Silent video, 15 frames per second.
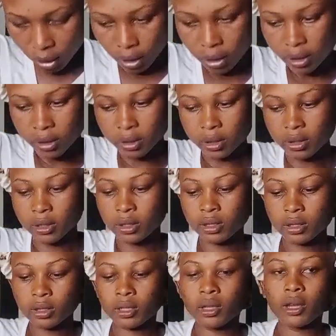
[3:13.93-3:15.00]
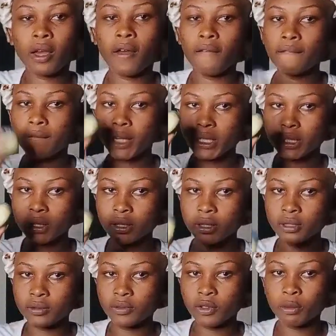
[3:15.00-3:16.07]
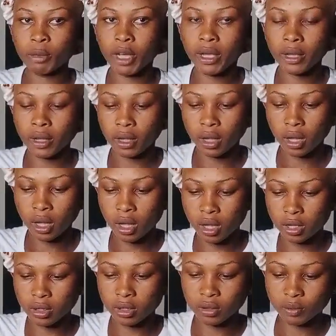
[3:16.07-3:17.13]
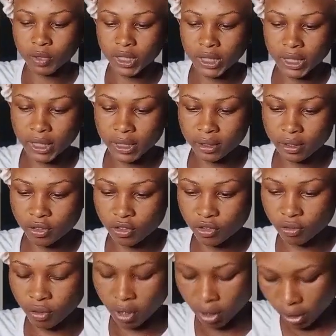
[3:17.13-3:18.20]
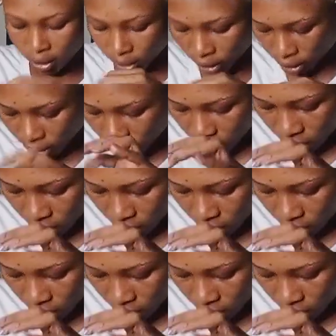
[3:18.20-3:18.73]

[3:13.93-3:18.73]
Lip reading: and Vaseline for my hand when it gets dried.